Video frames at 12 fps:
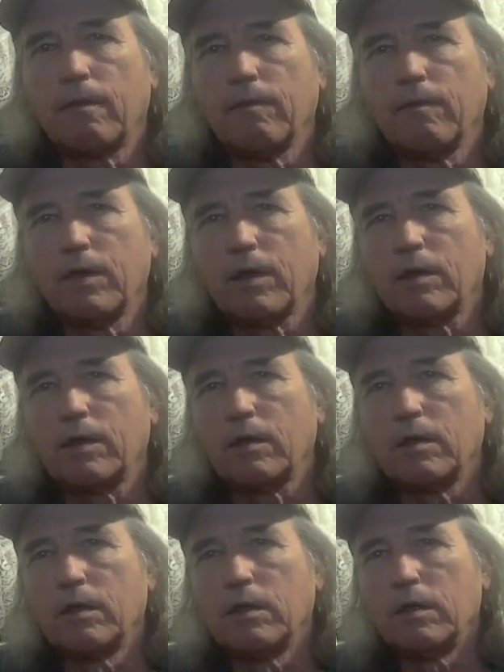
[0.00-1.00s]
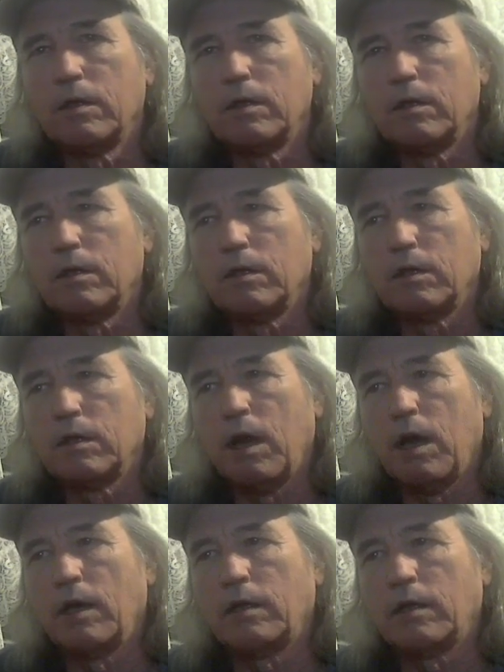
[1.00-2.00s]
Fucking
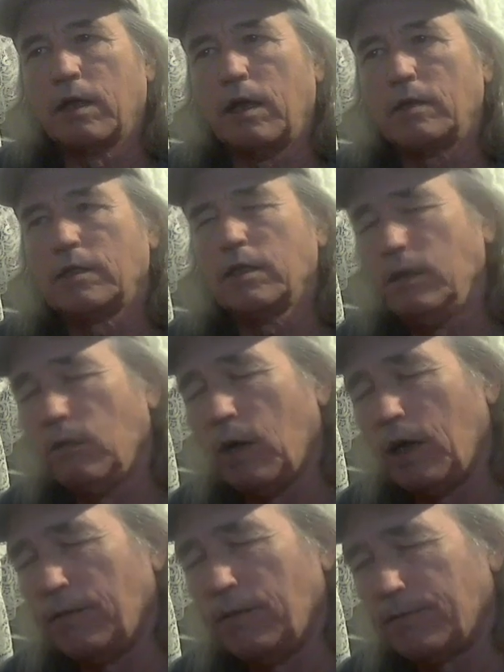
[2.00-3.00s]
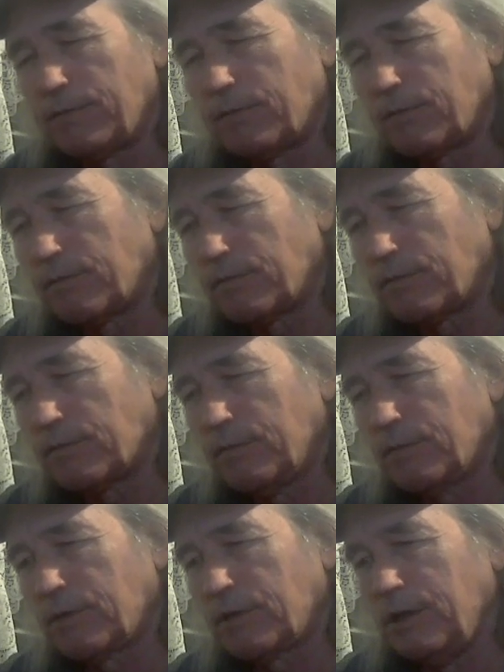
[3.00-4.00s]
high class. Anyway,
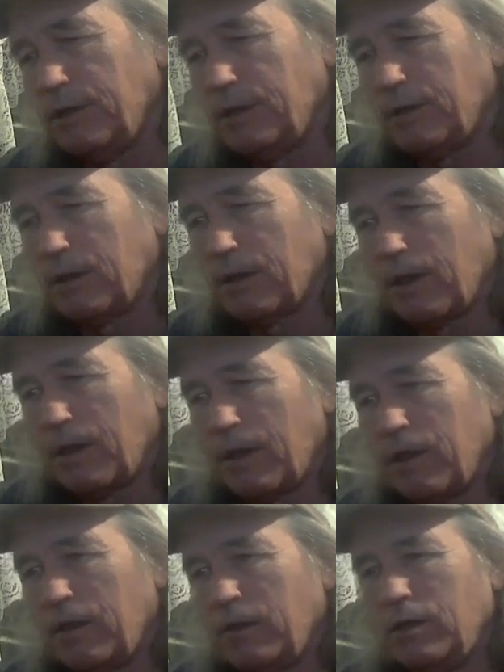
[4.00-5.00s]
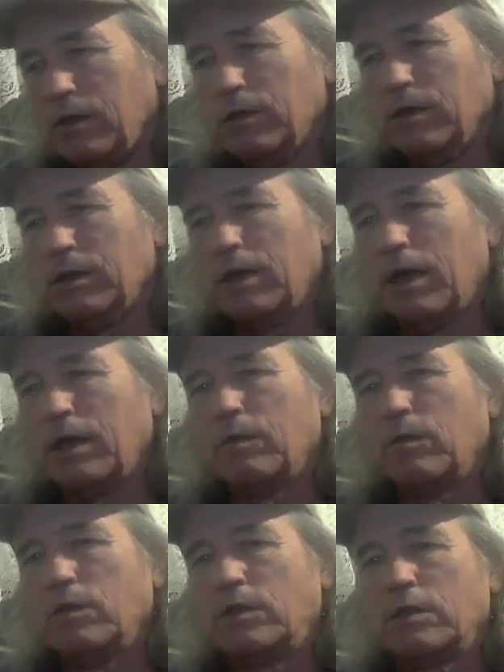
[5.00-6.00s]
people see you doing that,
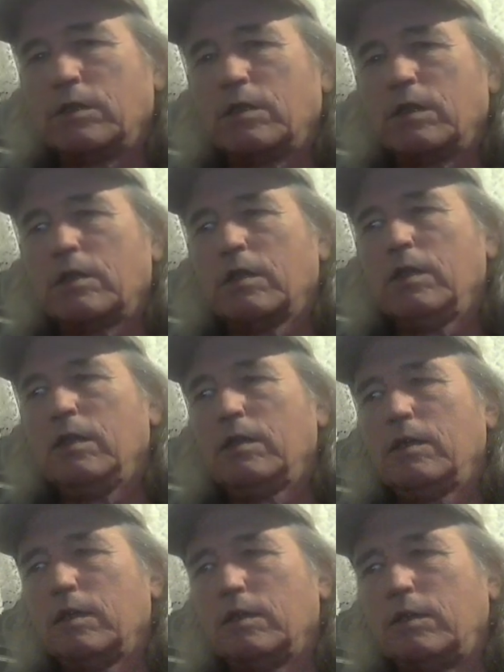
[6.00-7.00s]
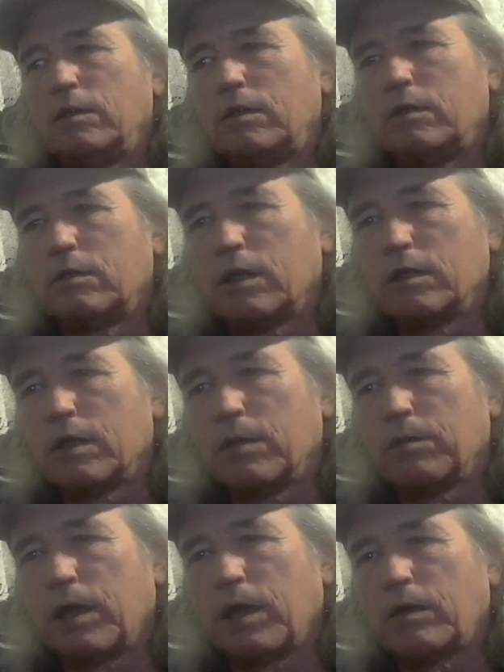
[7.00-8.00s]
then they think that you could dress
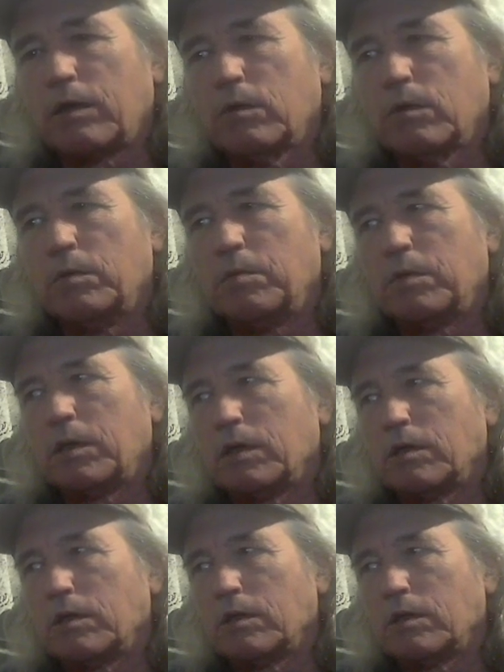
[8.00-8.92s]
up like a woman because